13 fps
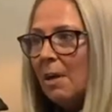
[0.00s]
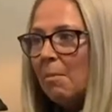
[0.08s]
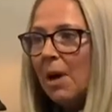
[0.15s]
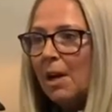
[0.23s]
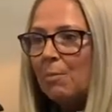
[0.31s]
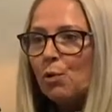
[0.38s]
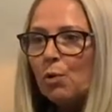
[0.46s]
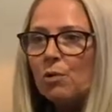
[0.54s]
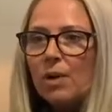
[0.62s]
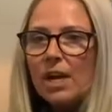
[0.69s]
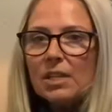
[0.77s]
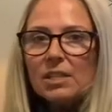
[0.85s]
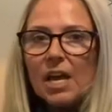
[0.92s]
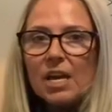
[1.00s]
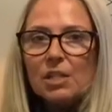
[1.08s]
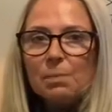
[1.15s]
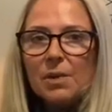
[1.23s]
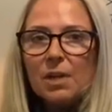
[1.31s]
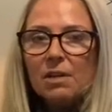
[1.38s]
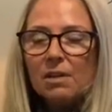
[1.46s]
my progress has
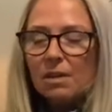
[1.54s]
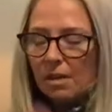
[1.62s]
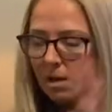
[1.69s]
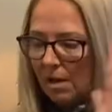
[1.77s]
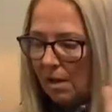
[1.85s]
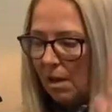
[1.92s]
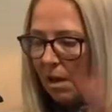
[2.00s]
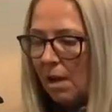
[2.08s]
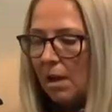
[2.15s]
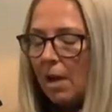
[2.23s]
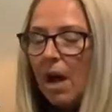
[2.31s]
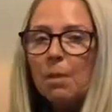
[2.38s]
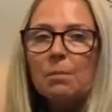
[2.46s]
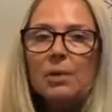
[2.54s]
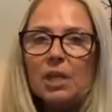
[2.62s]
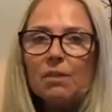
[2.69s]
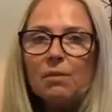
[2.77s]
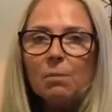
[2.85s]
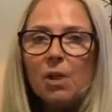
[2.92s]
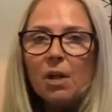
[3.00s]
been
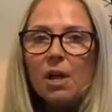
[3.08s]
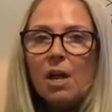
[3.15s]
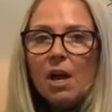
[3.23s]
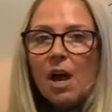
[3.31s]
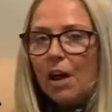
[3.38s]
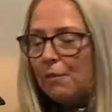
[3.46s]
unbelievable. I